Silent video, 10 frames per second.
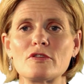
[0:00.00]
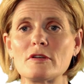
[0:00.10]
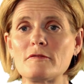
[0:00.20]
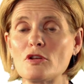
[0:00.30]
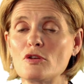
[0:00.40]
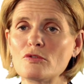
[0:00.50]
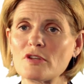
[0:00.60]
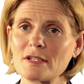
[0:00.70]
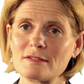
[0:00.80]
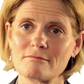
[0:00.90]
So if you're
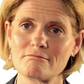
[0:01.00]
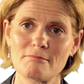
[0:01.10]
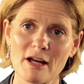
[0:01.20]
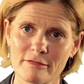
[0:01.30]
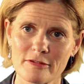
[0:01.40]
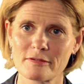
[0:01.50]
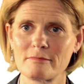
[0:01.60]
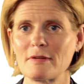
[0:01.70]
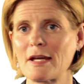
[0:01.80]
using months